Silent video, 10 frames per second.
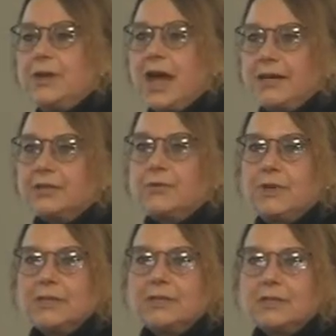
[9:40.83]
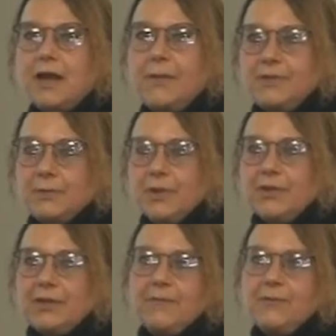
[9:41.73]
not as quick to stop
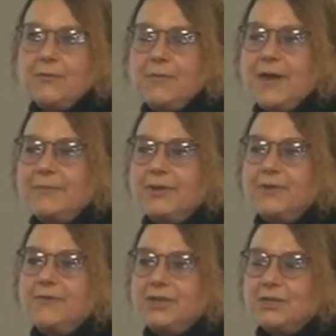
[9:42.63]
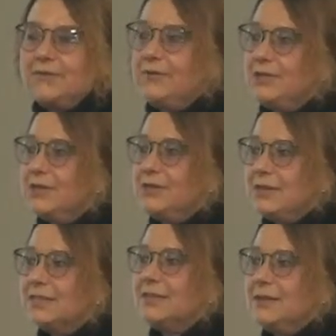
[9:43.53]
smoking. If you remember the Virginia
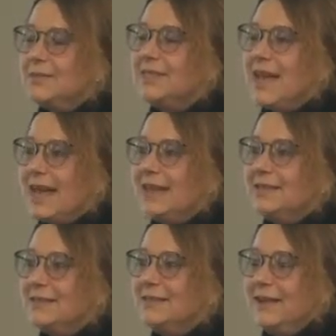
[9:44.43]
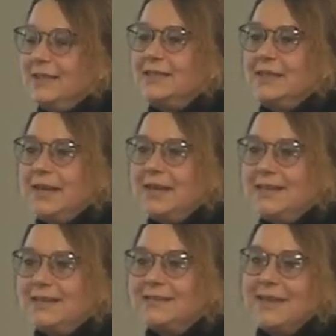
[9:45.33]
Slims ads in the
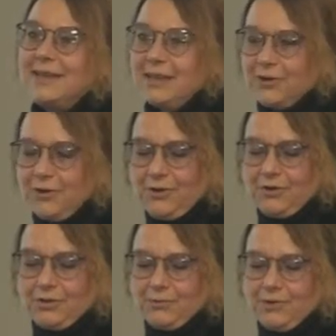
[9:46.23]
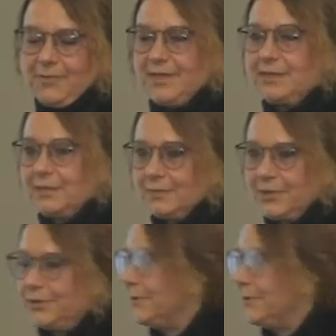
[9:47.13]
1980s, they encouraged women to smoke.